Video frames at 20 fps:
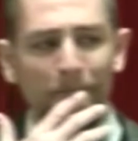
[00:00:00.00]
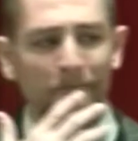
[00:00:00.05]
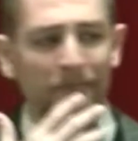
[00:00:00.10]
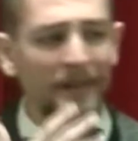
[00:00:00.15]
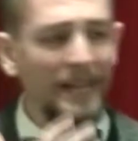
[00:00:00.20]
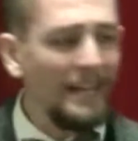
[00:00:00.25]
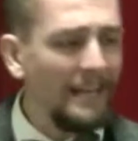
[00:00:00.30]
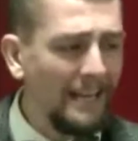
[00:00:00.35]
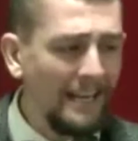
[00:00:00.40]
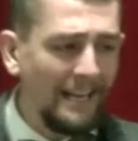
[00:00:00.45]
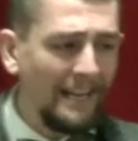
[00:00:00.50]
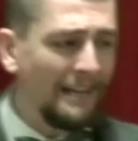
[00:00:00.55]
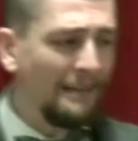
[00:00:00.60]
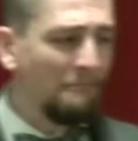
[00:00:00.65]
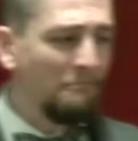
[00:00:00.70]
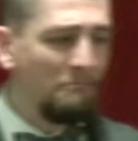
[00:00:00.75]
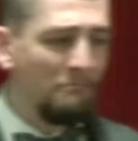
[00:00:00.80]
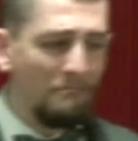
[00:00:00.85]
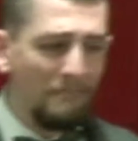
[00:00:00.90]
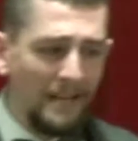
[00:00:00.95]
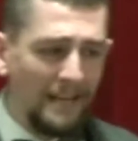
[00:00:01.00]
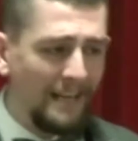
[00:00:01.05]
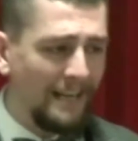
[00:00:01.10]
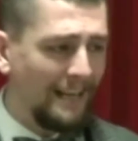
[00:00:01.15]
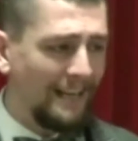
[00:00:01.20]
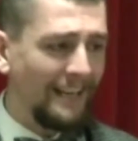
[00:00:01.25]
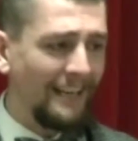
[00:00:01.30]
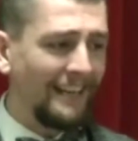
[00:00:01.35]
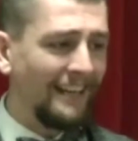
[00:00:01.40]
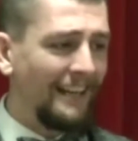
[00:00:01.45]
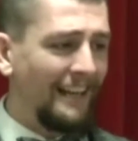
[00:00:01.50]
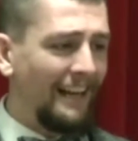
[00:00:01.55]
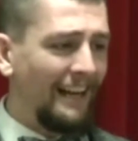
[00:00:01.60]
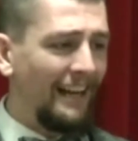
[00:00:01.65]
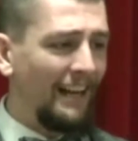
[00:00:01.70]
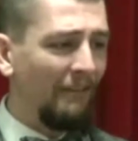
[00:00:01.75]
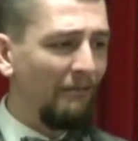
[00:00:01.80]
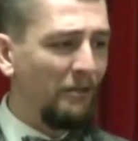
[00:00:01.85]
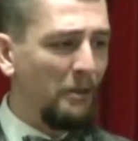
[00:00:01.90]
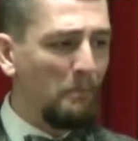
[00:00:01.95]
many, many
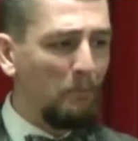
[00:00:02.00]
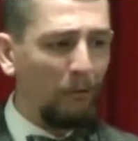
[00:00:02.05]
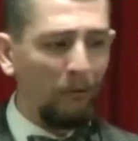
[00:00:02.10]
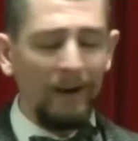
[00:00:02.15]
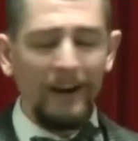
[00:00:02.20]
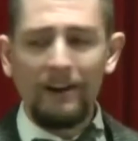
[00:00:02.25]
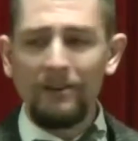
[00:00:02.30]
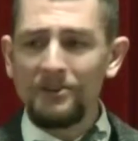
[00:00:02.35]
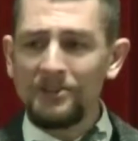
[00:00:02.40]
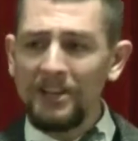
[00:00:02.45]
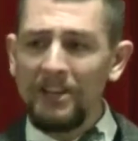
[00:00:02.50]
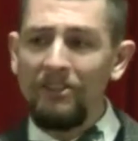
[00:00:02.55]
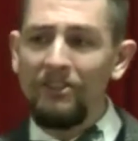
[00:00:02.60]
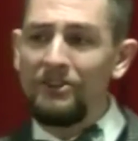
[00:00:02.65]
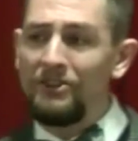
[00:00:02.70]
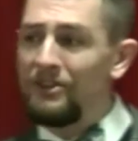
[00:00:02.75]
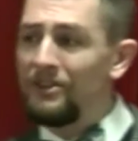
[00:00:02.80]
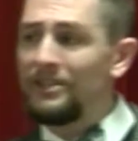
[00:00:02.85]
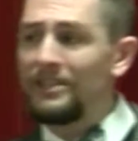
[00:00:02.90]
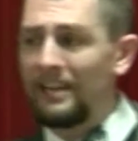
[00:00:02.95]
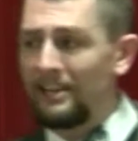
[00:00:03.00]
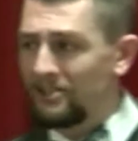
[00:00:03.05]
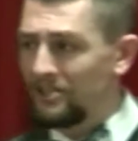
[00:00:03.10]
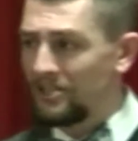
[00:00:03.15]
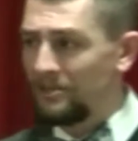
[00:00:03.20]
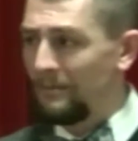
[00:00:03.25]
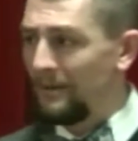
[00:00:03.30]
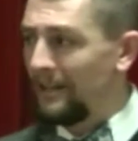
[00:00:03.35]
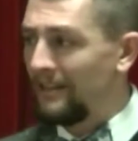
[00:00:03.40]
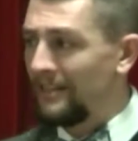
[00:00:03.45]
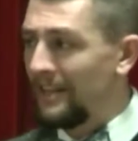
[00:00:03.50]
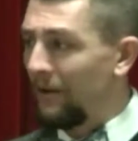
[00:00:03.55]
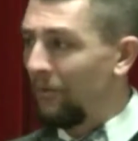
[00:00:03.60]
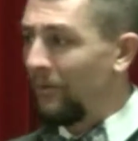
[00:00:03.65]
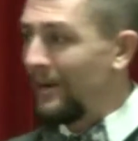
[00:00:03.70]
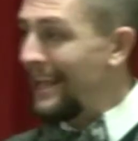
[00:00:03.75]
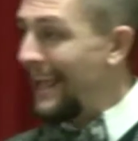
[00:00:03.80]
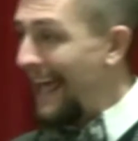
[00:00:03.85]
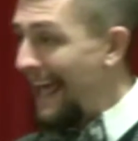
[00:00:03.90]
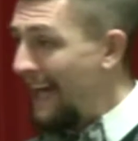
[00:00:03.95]
of the prayers in the New Testament
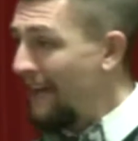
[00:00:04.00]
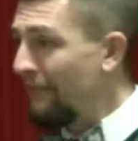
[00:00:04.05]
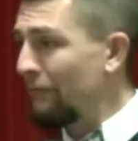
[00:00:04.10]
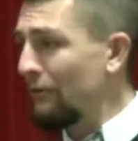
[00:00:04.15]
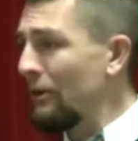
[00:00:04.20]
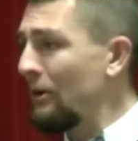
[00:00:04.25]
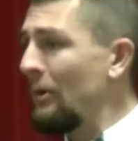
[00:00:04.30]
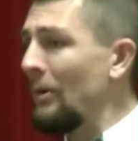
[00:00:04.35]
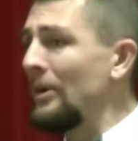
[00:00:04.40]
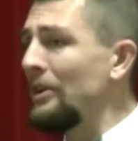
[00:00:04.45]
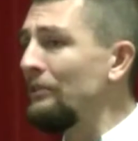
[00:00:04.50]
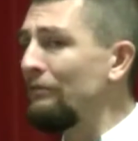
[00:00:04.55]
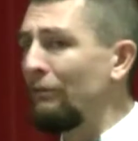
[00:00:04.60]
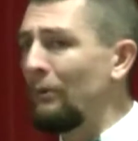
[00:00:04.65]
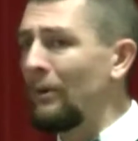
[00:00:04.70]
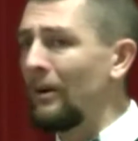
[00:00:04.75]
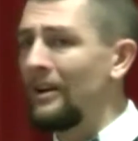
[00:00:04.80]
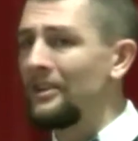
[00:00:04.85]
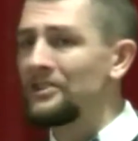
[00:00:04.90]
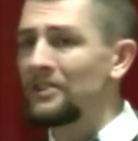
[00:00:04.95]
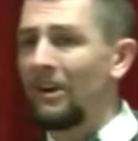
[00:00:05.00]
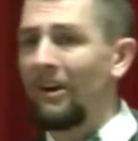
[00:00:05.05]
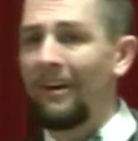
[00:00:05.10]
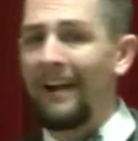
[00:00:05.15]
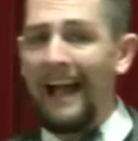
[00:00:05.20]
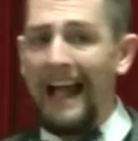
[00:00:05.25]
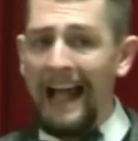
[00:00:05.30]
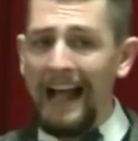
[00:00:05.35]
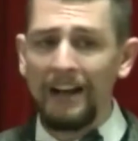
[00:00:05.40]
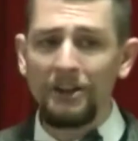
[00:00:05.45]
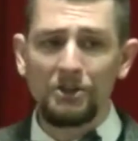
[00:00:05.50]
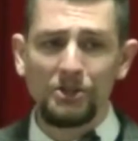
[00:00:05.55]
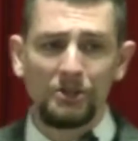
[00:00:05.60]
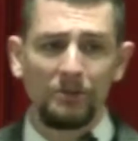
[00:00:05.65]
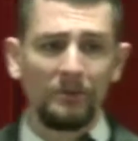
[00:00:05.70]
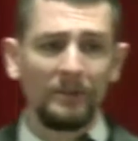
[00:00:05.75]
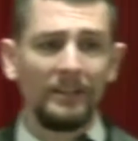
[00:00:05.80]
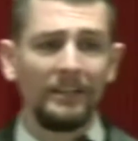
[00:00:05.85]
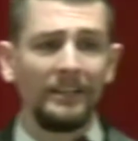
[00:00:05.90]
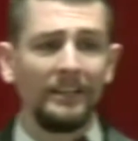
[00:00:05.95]
that we have recorded for us are
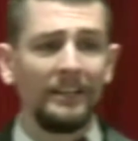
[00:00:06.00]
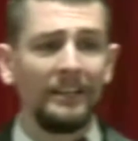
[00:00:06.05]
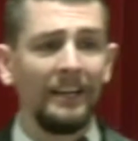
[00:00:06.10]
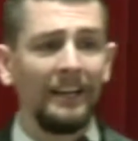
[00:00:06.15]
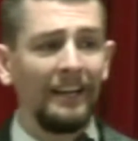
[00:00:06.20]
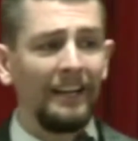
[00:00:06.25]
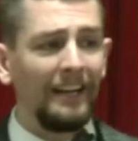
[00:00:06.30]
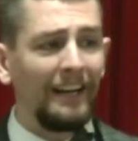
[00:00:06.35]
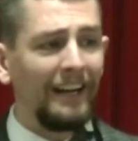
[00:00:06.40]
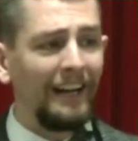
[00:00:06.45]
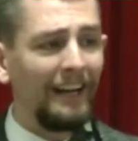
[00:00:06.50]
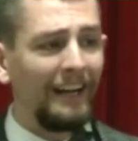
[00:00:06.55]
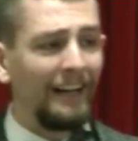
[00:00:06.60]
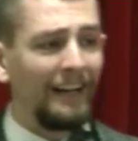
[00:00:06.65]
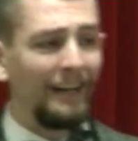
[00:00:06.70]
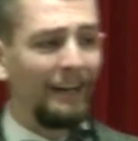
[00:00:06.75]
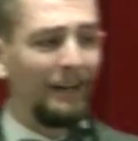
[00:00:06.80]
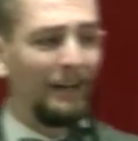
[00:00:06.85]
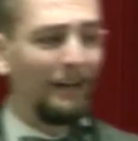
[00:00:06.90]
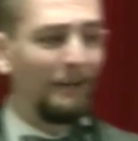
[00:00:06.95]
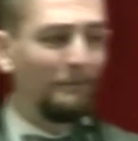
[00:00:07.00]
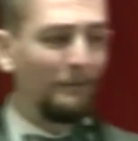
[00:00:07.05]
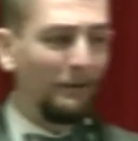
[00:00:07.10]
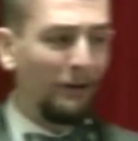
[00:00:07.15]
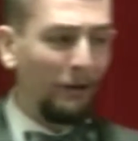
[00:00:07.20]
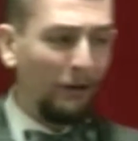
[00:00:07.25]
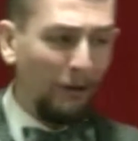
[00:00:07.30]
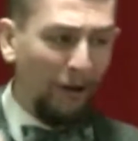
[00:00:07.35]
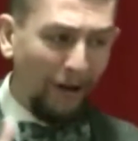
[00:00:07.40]
actually uh, uh,